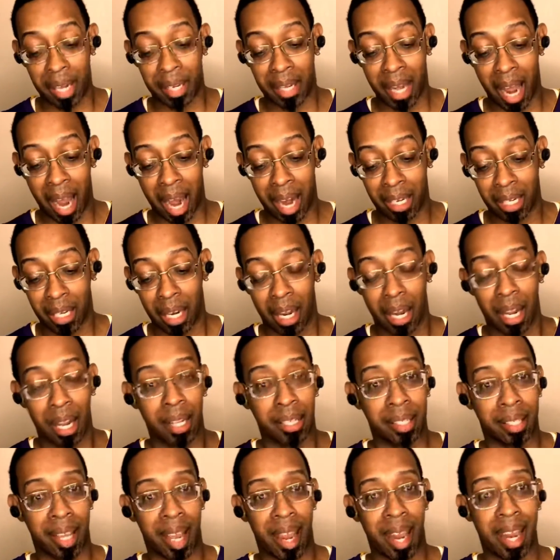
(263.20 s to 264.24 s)
night,
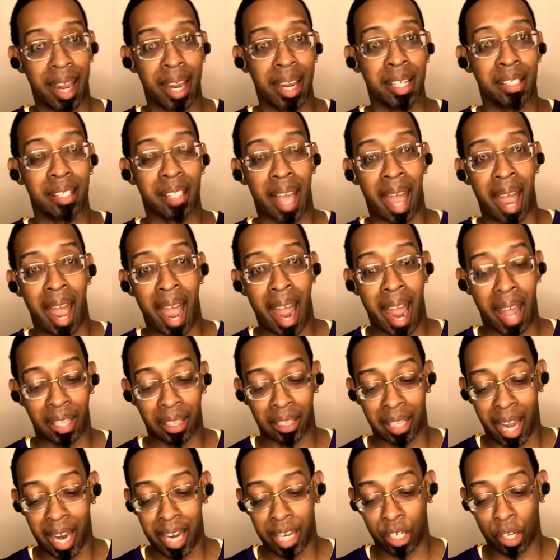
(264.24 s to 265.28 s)
Kings at
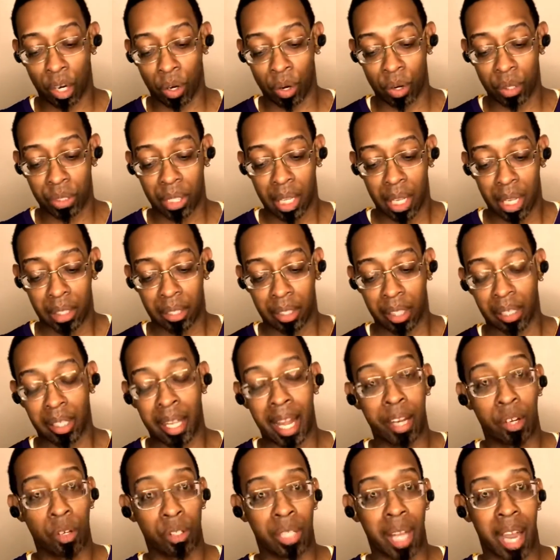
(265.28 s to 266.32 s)
Lakers. The
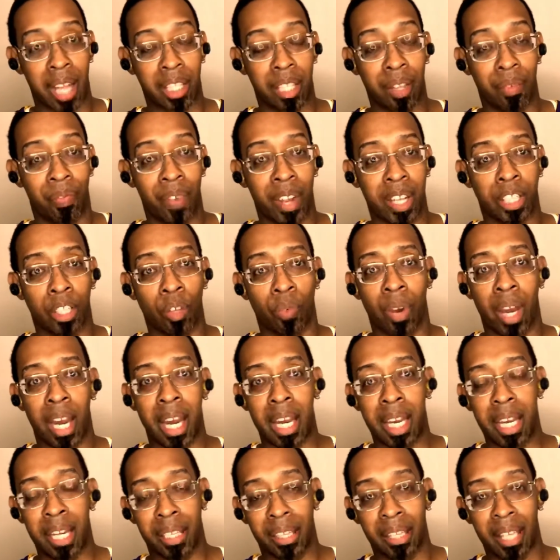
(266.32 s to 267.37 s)
Lakers got the
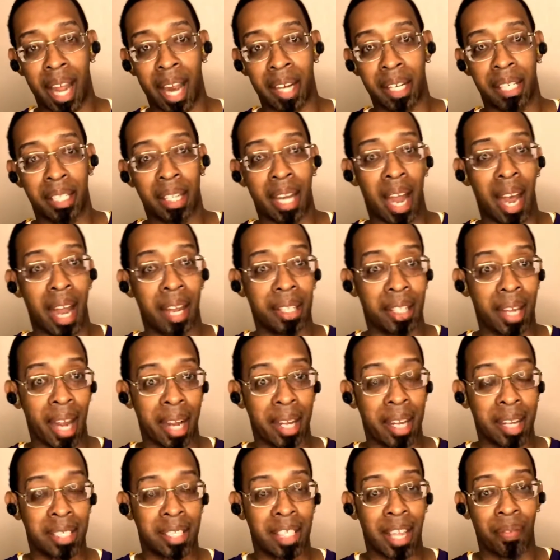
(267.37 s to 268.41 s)
victory,
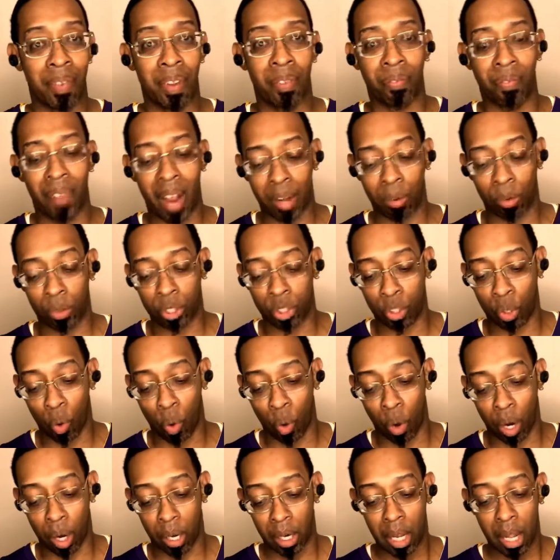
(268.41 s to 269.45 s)
99-97 final
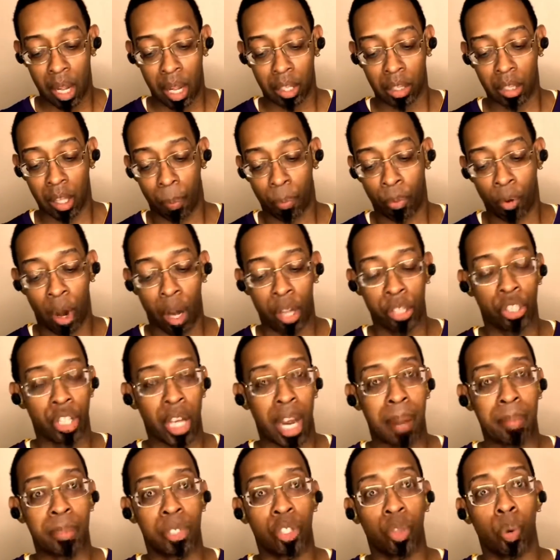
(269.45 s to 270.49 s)
score. LeBron
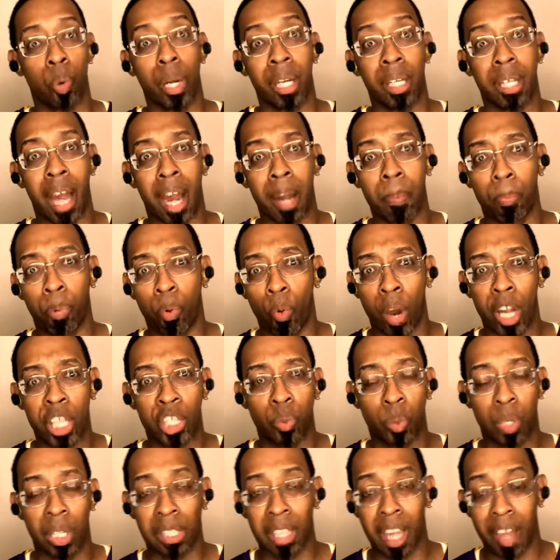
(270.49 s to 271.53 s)
James, 29 points
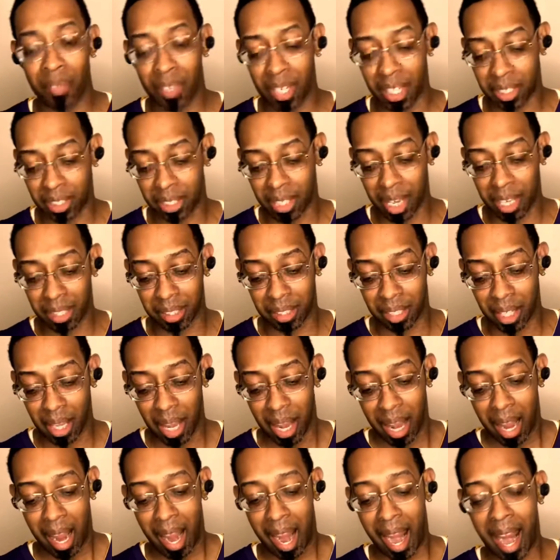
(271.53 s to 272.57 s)
with 11 assists.
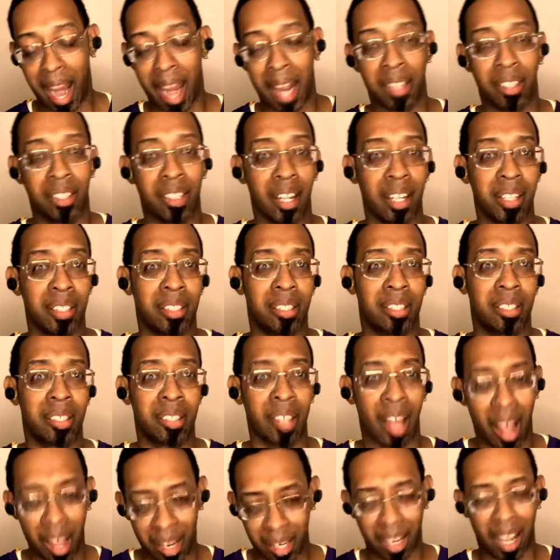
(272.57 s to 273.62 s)
And the
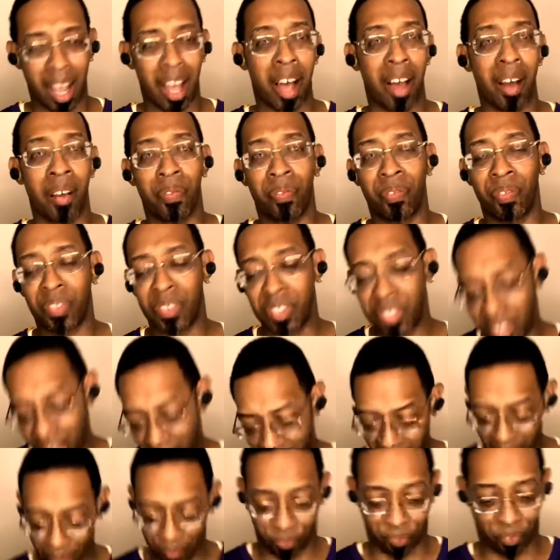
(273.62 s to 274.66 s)
dunk of
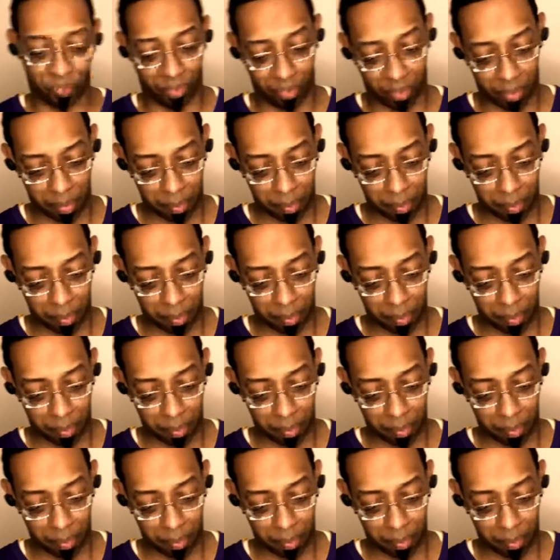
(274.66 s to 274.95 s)
death